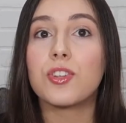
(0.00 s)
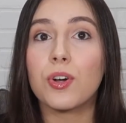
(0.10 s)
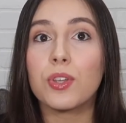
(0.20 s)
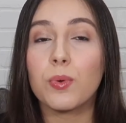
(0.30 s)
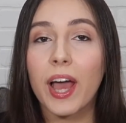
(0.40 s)

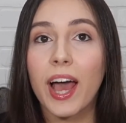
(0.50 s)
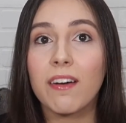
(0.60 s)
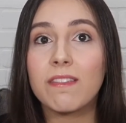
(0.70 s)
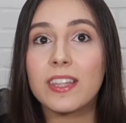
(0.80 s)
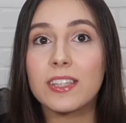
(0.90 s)
So you
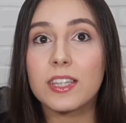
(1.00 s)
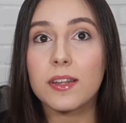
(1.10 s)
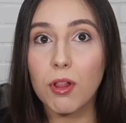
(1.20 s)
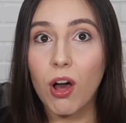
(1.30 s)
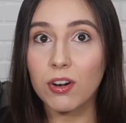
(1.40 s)
have this
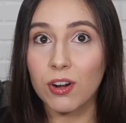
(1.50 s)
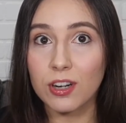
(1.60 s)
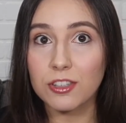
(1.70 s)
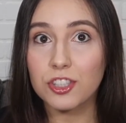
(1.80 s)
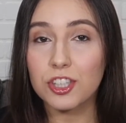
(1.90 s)
plot
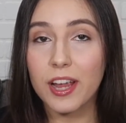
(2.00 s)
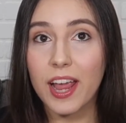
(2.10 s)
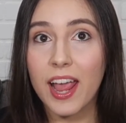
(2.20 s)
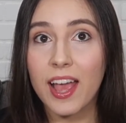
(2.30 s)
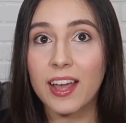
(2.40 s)
arch
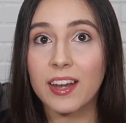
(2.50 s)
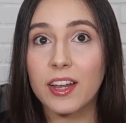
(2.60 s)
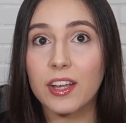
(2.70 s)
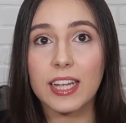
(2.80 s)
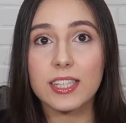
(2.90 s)

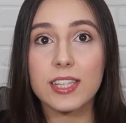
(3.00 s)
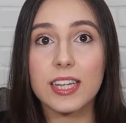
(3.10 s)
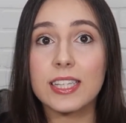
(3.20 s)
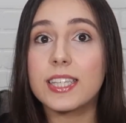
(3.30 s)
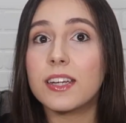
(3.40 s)
and it's,
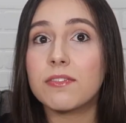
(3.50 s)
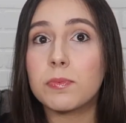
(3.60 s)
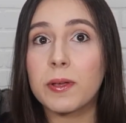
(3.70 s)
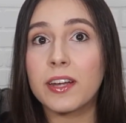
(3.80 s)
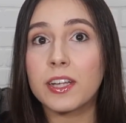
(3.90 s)
instead of
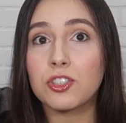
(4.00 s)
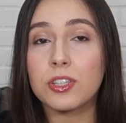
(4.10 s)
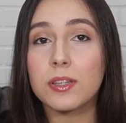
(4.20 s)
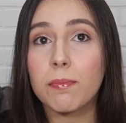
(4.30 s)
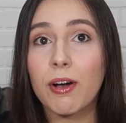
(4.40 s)
spanning
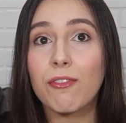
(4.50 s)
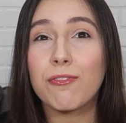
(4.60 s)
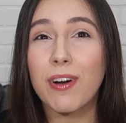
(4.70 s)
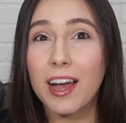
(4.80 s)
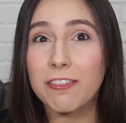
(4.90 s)
just about
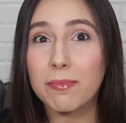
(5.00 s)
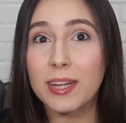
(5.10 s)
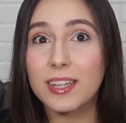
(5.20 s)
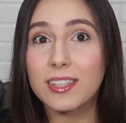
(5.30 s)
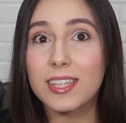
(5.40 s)
5
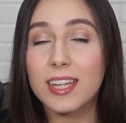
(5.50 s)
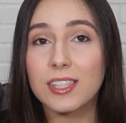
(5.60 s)
minutes,